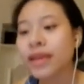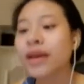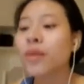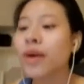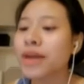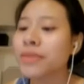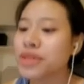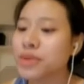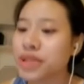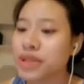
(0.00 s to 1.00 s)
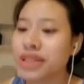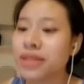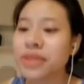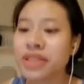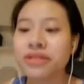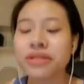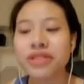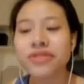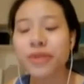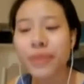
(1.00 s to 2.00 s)
Why must we trade miracles
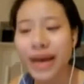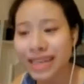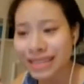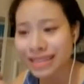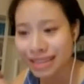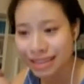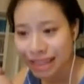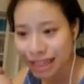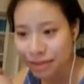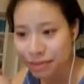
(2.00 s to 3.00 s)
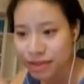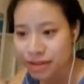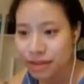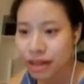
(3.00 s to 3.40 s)
for pennies and dimes?